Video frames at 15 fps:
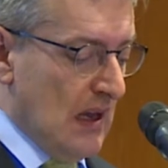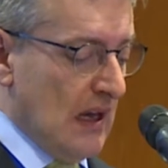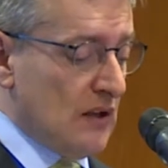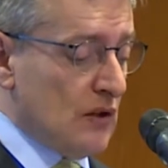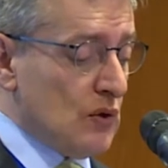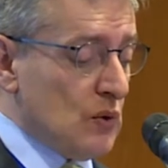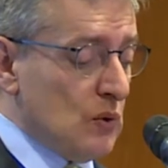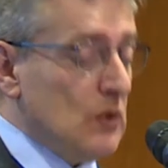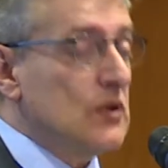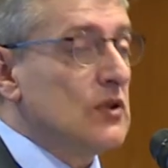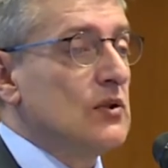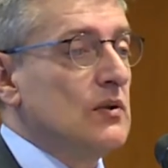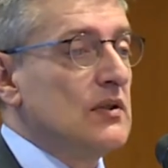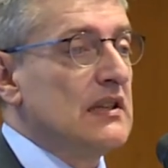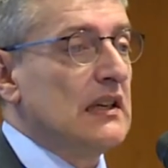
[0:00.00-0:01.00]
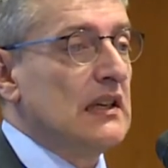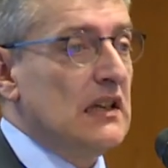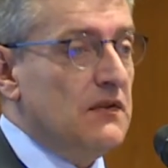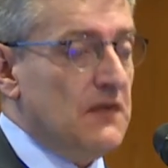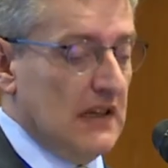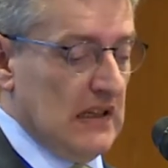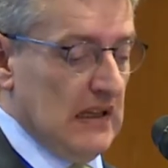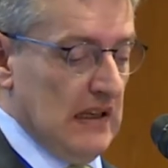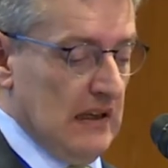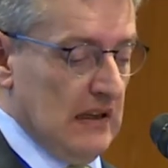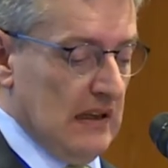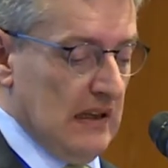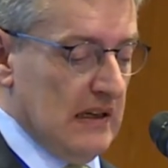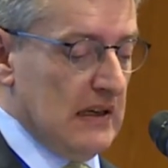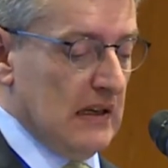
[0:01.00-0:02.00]
and tools to
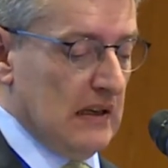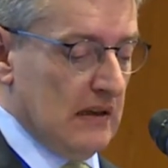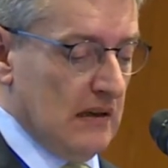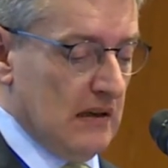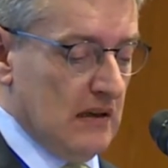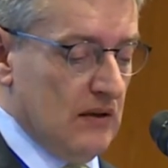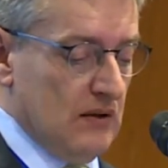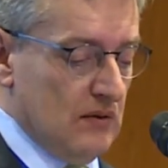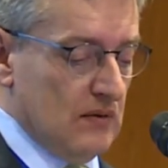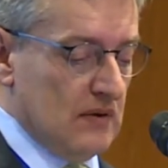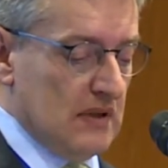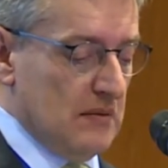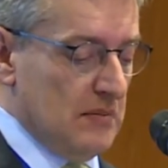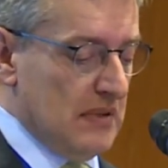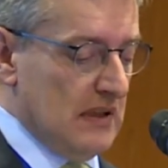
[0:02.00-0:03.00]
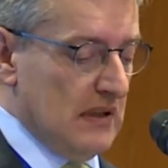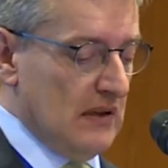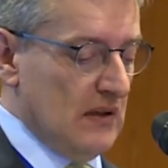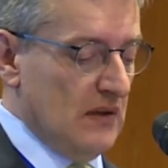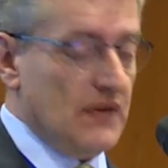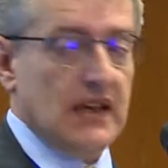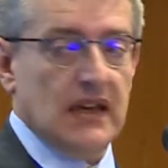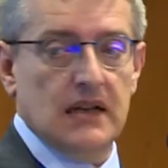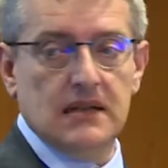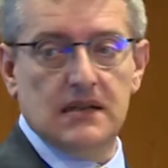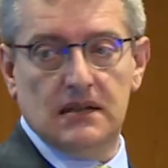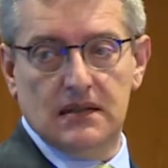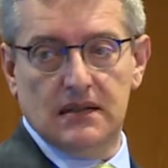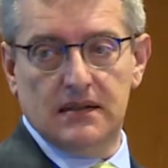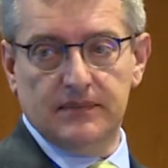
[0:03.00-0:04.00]
significantly reduce the burden of
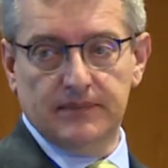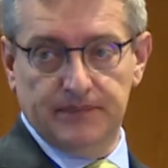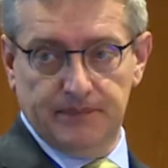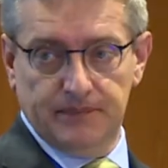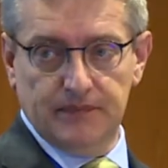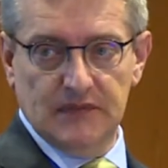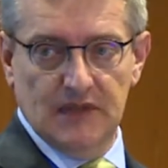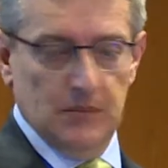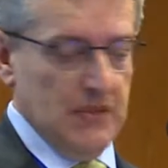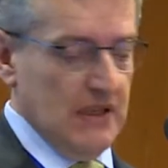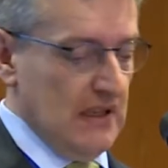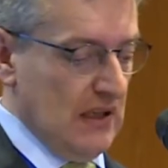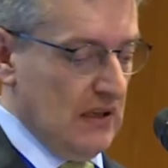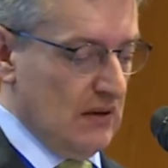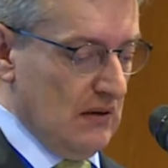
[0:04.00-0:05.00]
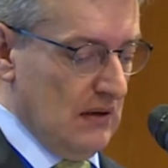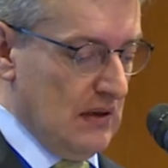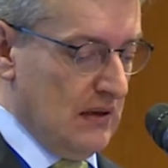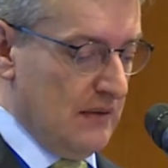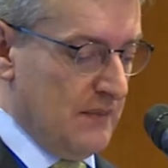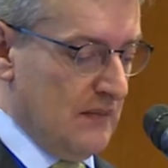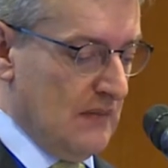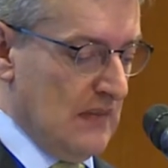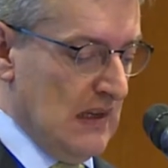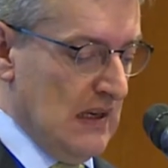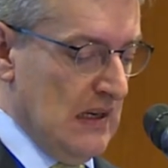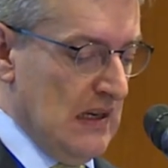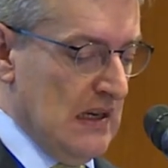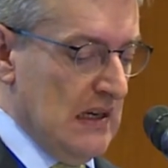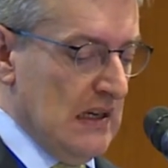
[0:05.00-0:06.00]
cancers in particular.
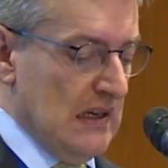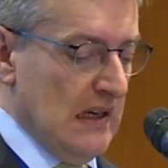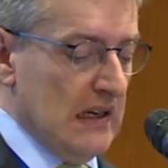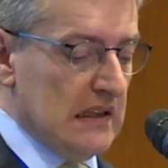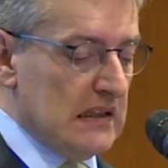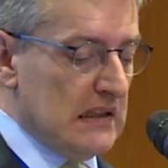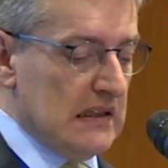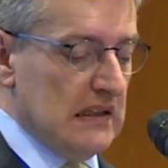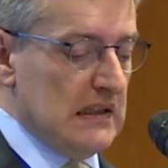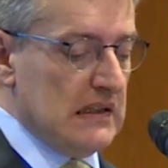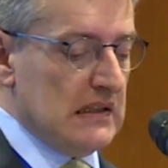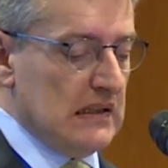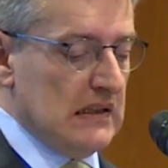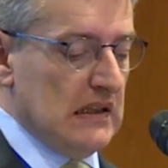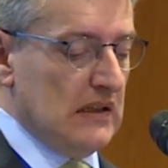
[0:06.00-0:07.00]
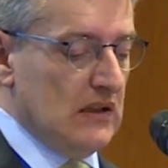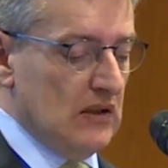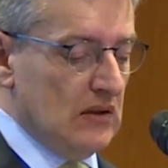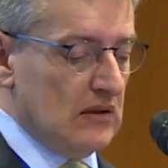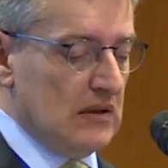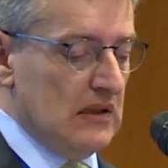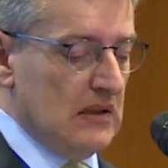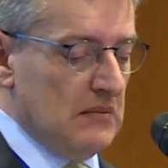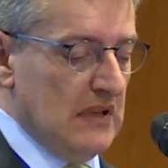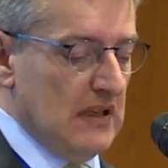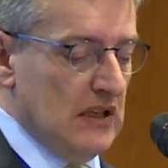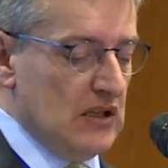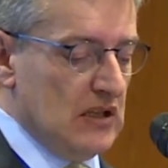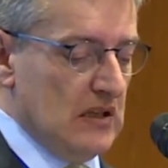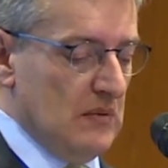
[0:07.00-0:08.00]
Yet this did not
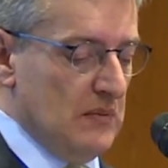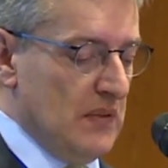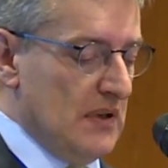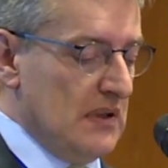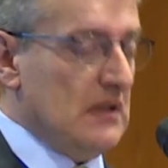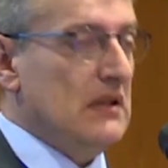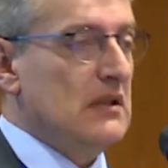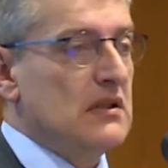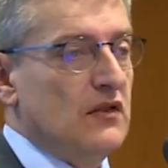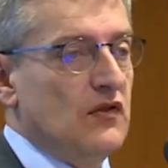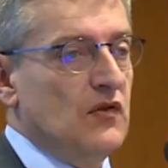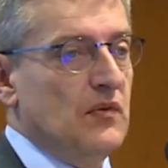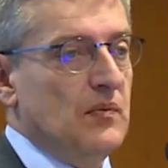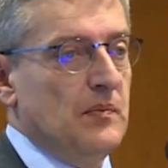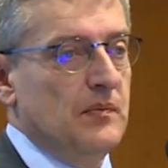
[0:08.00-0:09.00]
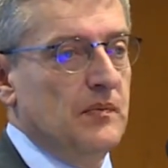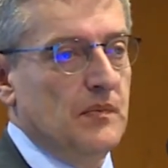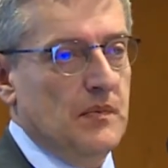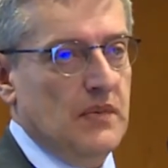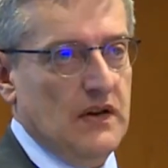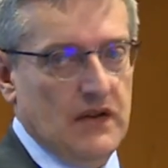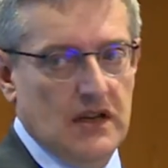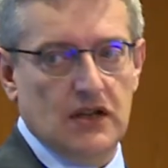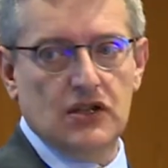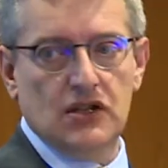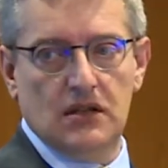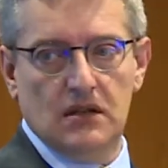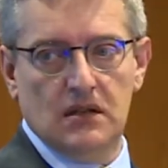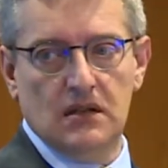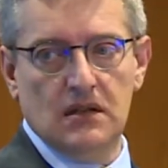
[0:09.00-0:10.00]
diminish the importance of
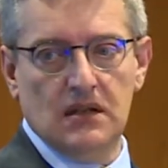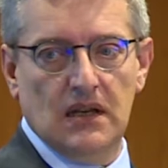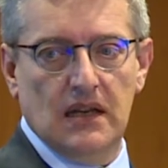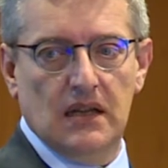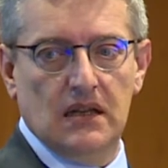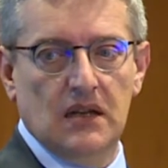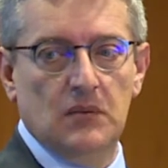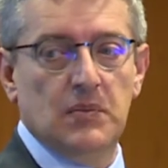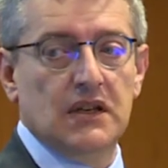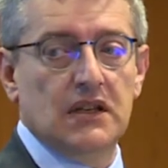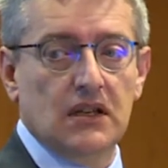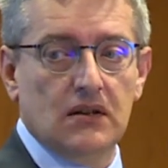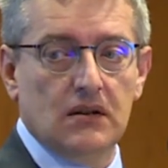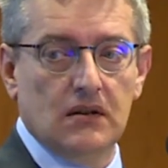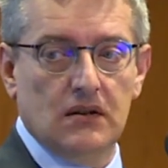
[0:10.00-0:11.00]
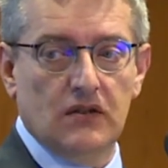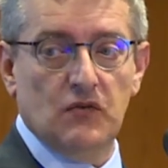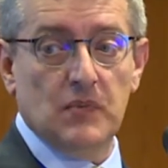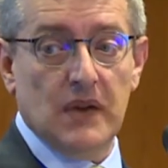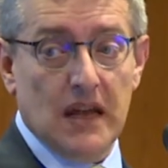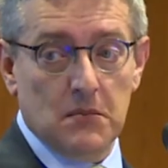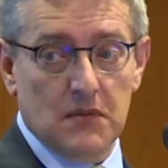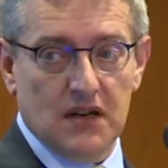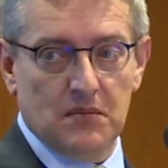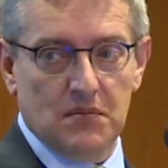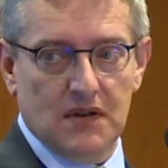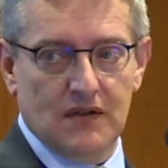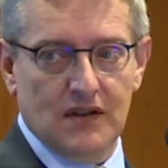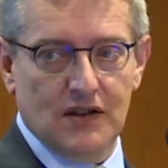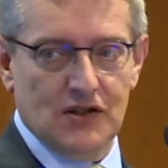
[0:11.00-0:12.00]
prevention, and in particular of primary
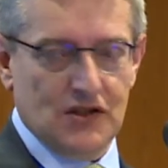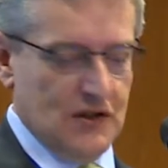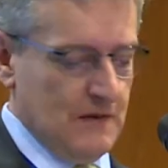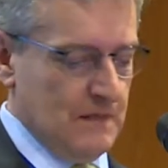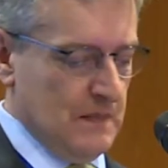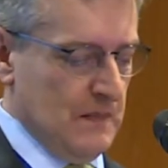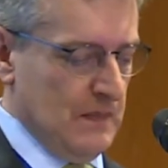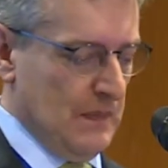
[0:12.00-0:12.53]
prevention.